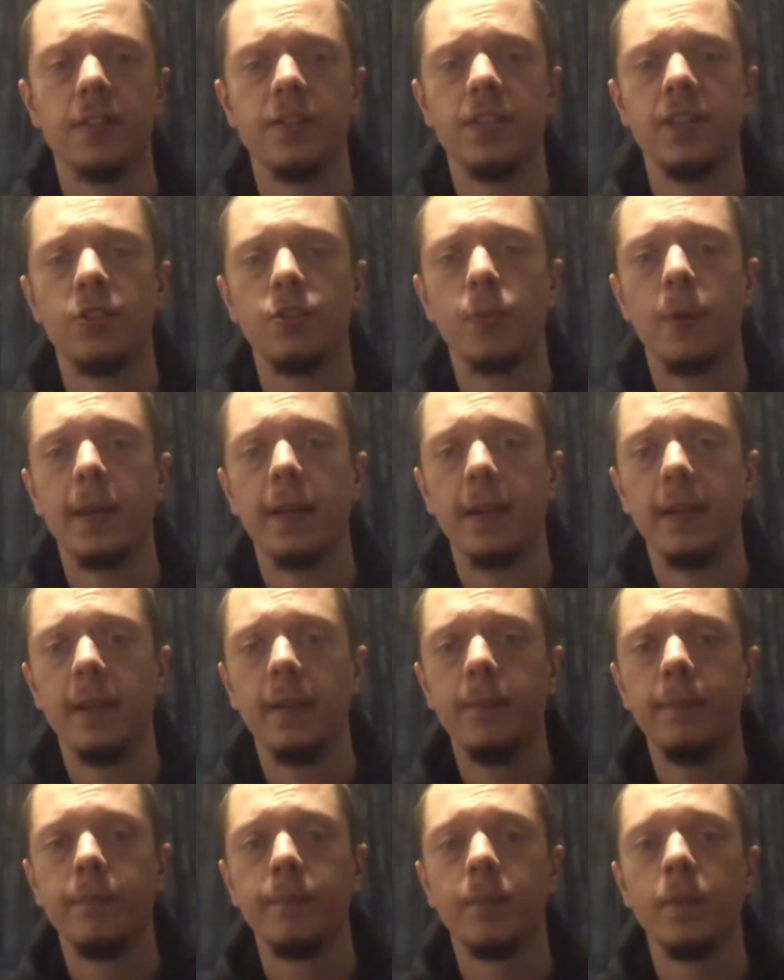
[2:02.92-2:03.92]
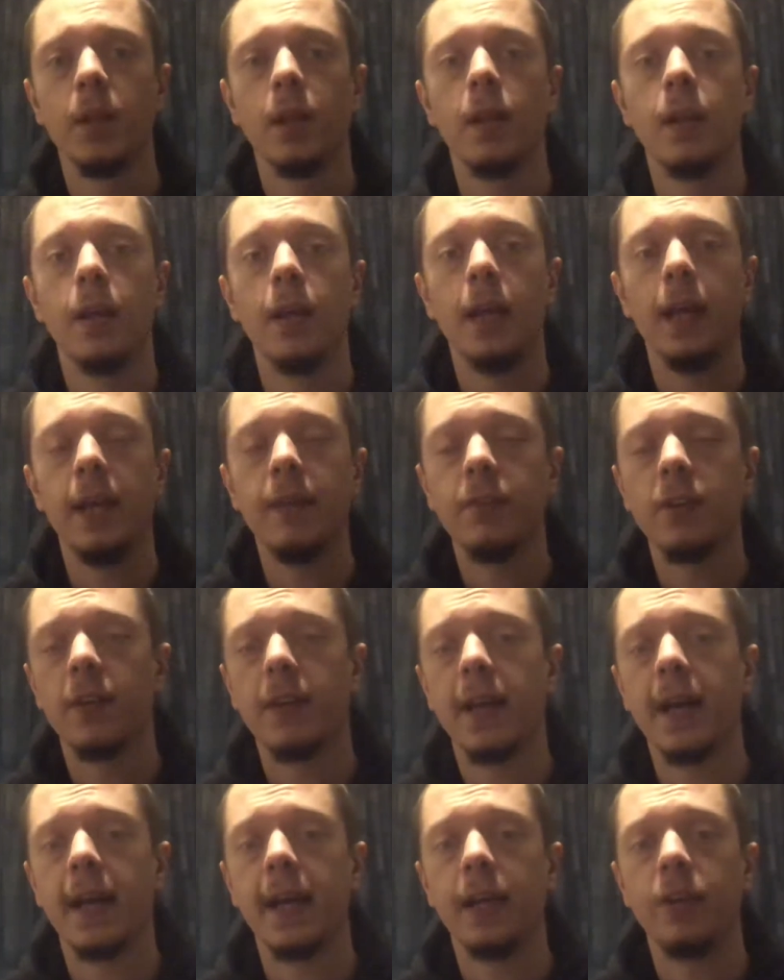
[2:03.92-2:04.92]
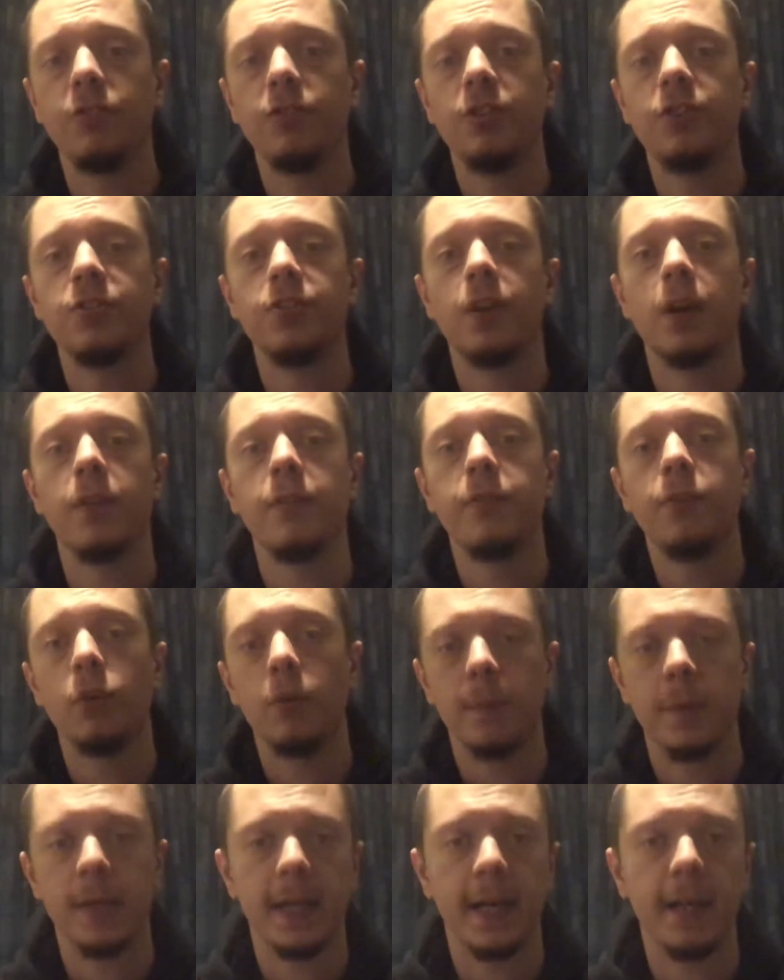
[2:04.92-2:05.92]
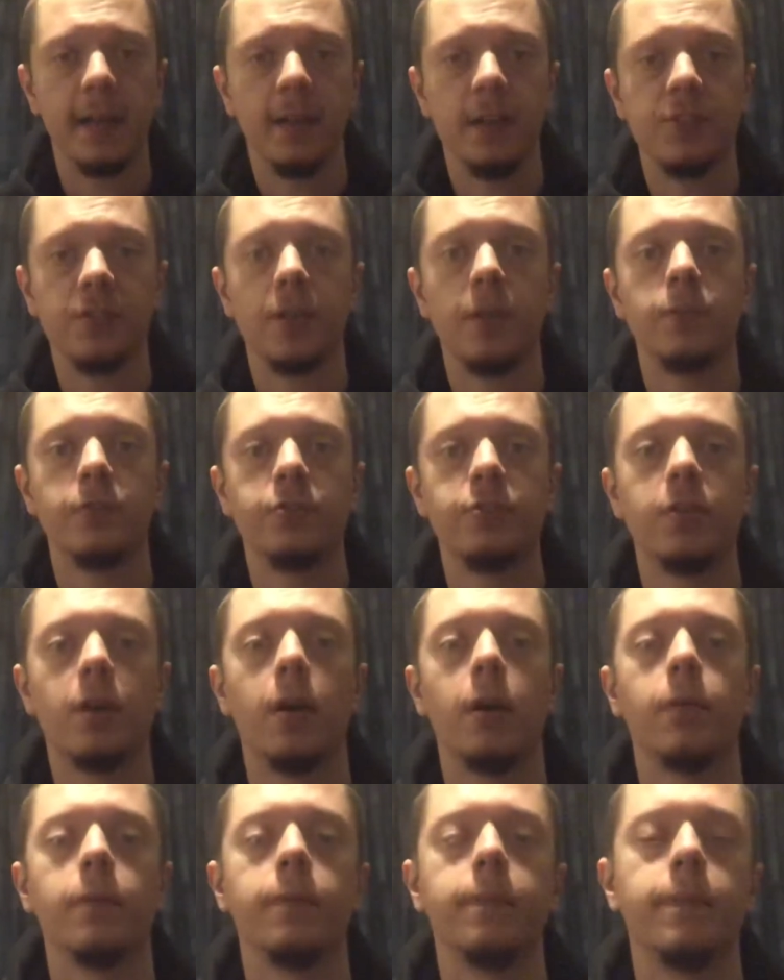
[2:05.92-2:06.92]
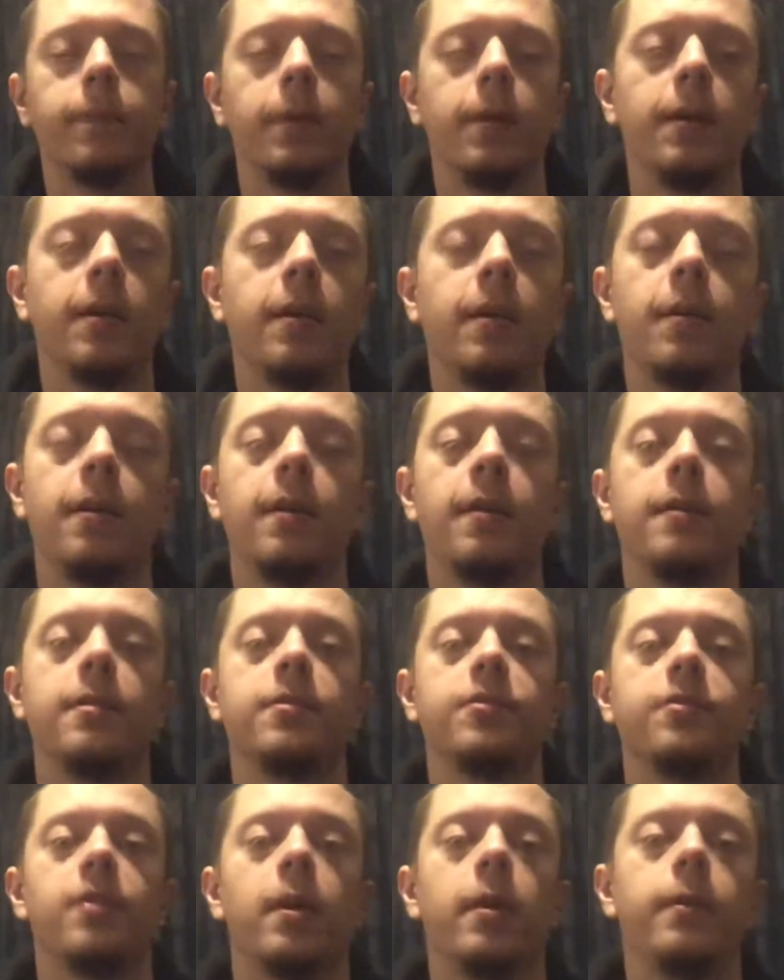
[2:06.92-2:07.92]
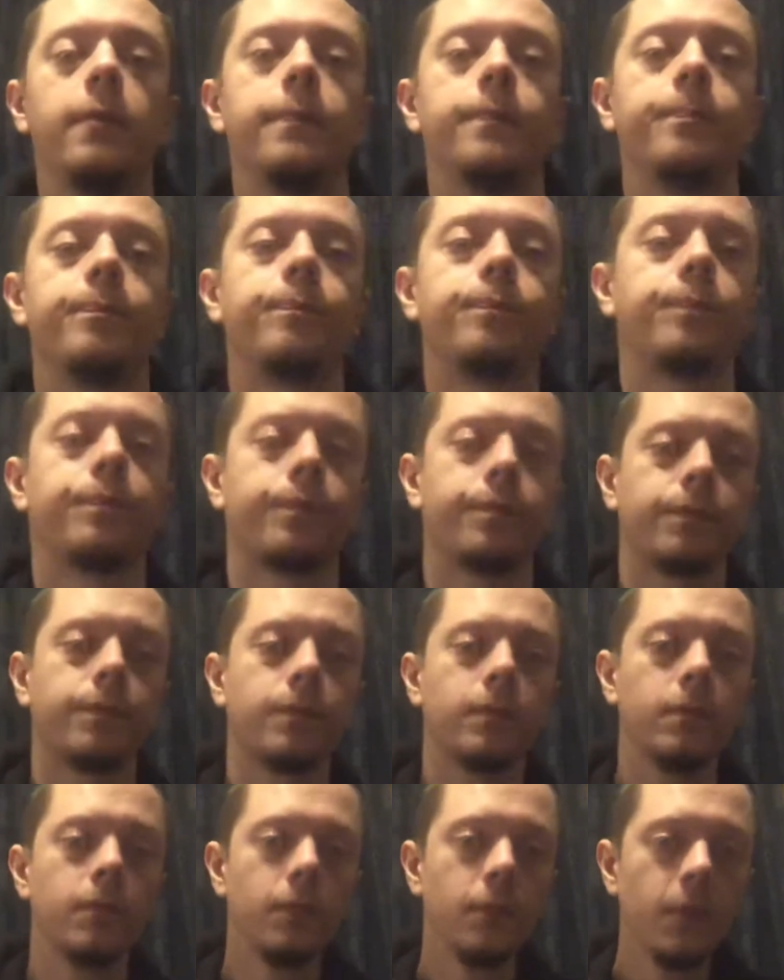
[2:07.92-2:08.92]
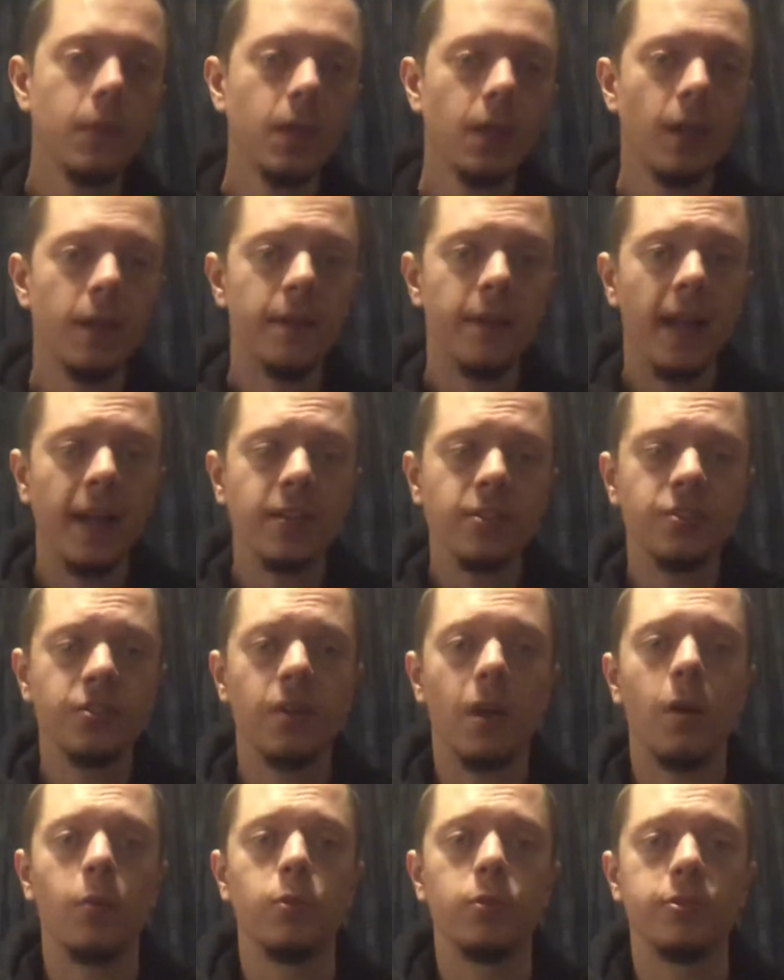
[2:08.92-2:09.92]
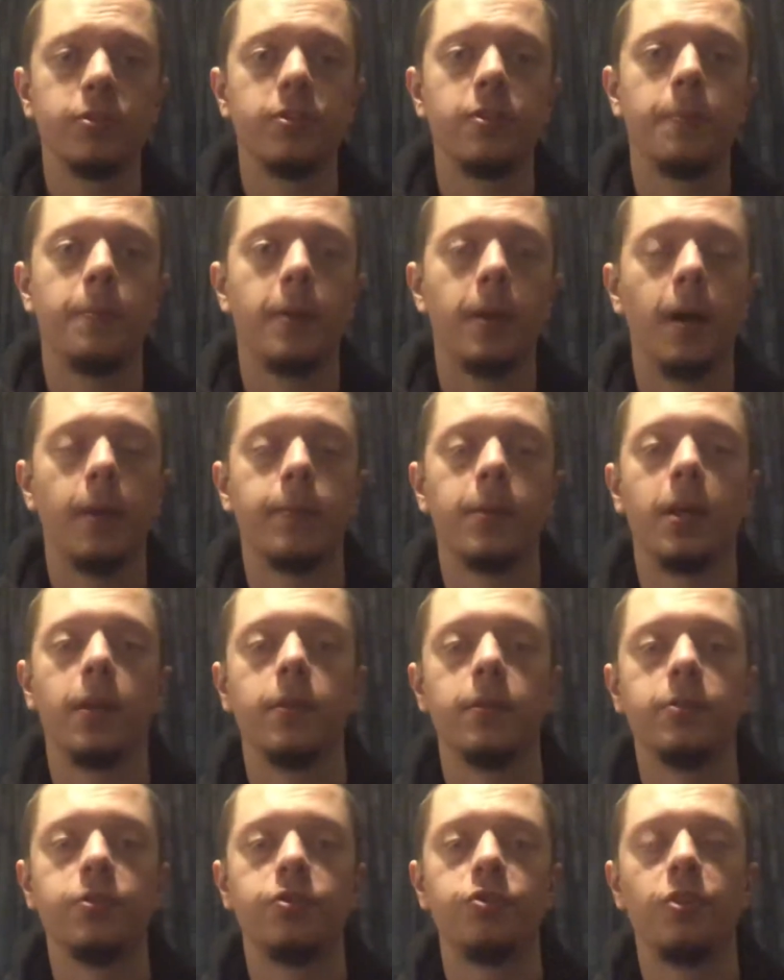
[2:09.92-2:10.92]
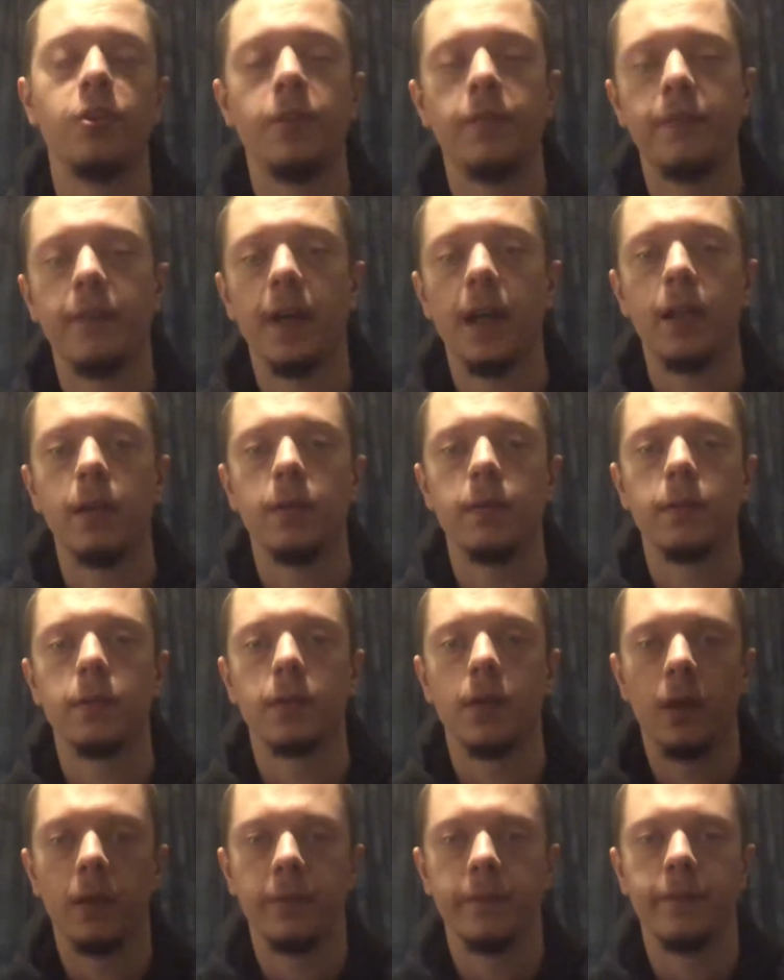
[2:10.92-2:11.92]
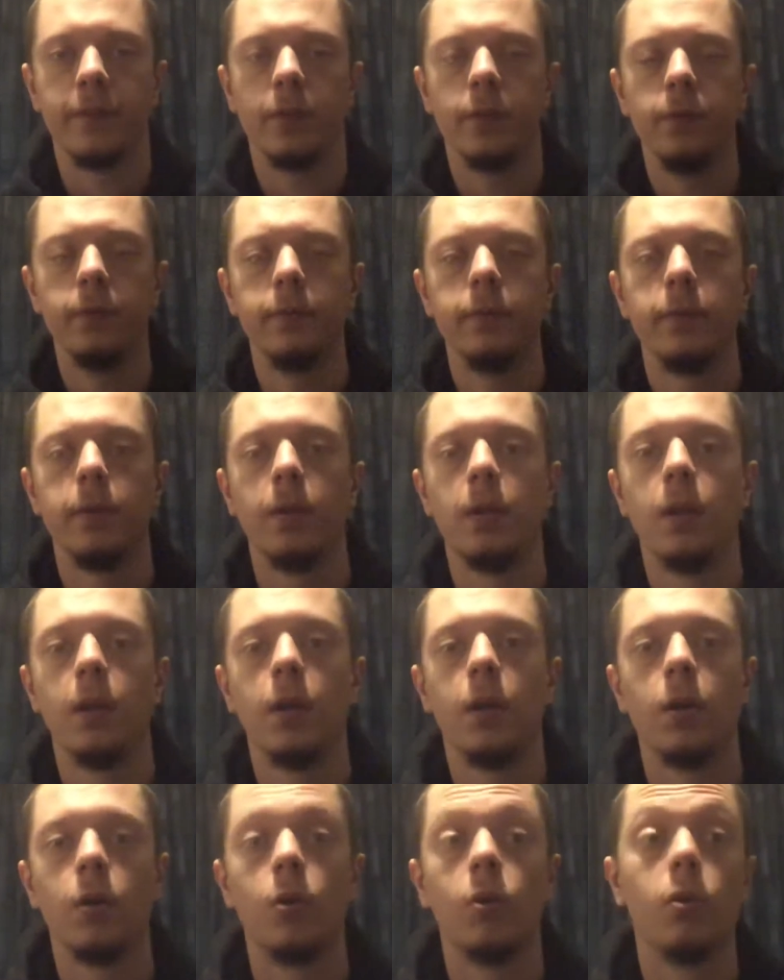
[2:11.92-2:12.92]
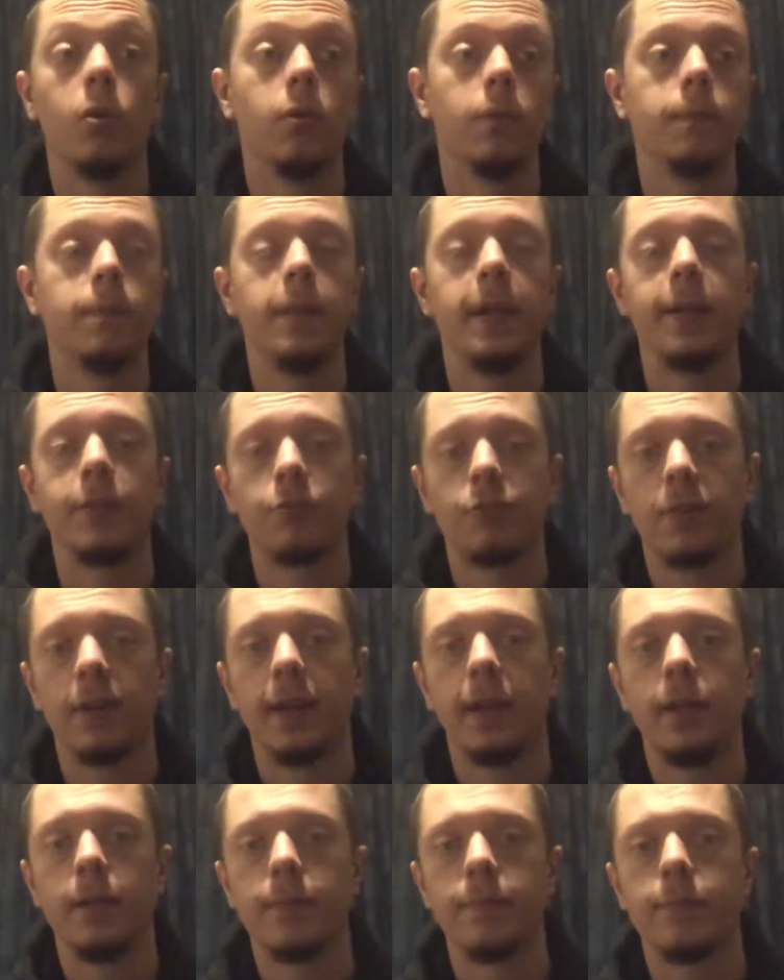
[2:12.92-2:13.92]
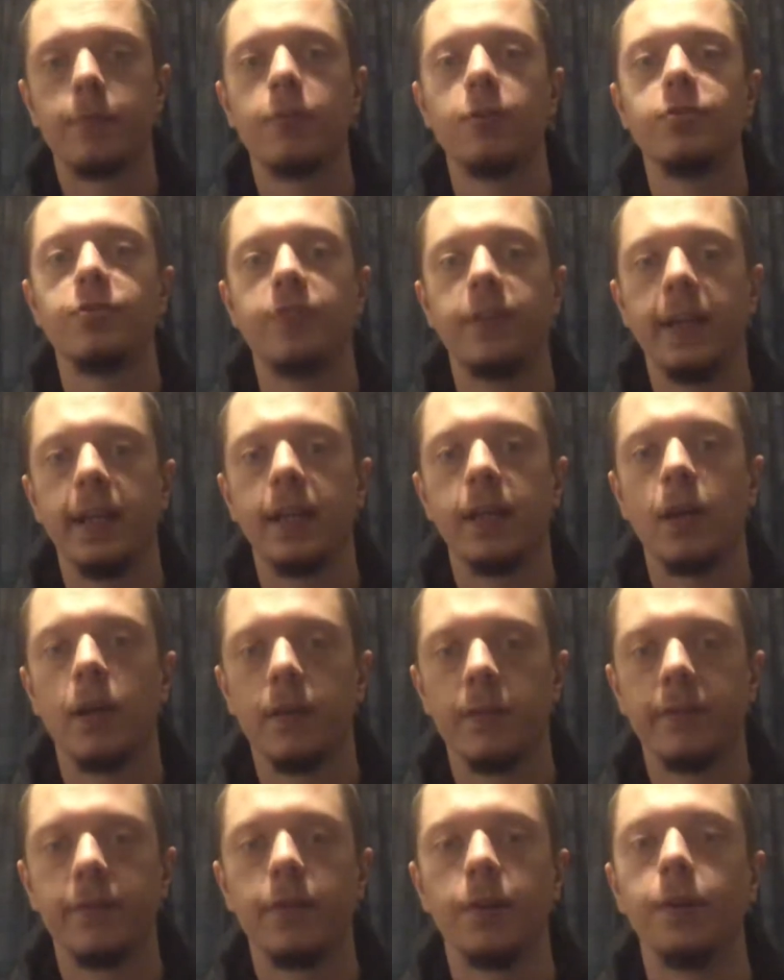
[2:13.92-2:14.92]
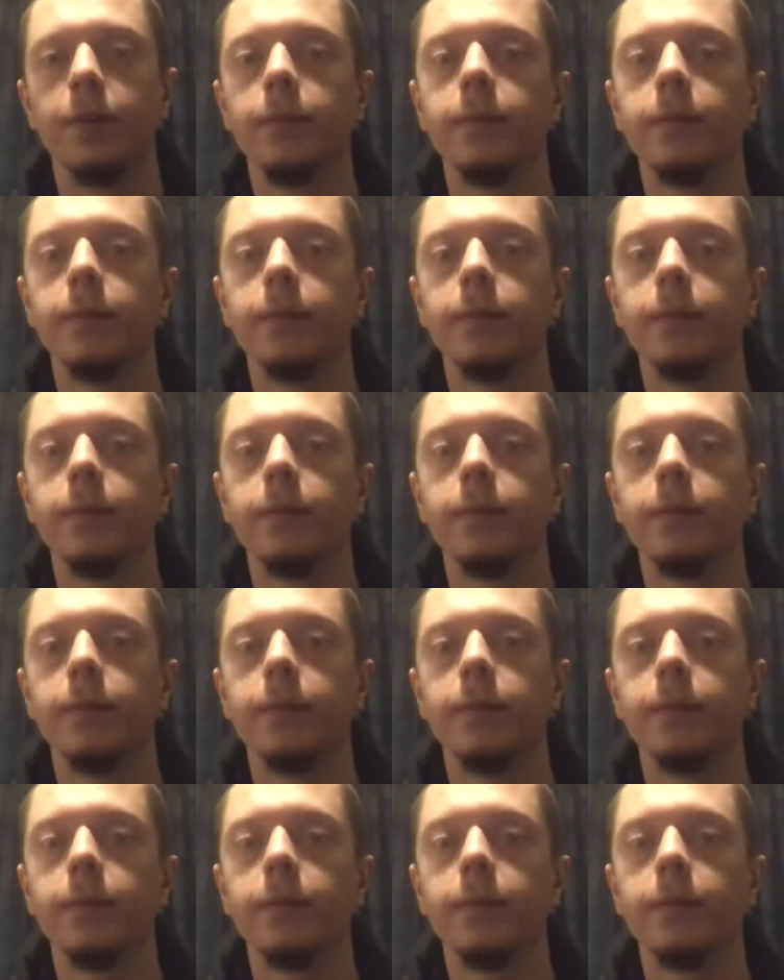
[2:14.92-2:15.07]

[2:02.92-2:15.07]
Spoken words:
20. Even at that age, he started formulating his own style. So that style was to become known as Jun Fan Gungfu, or literally Bruce Lee Kung Fu.